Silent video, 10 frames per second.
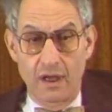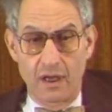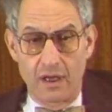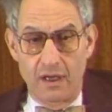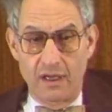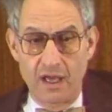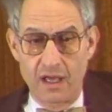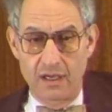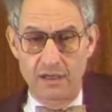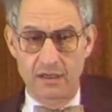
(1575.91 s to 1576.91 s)

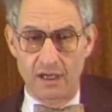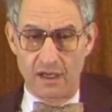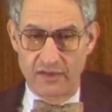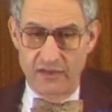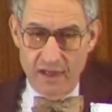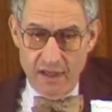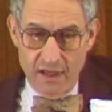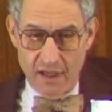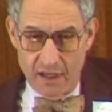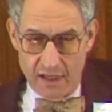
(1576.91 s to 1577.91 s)
in
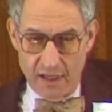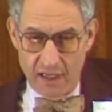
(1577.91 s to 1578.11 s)
the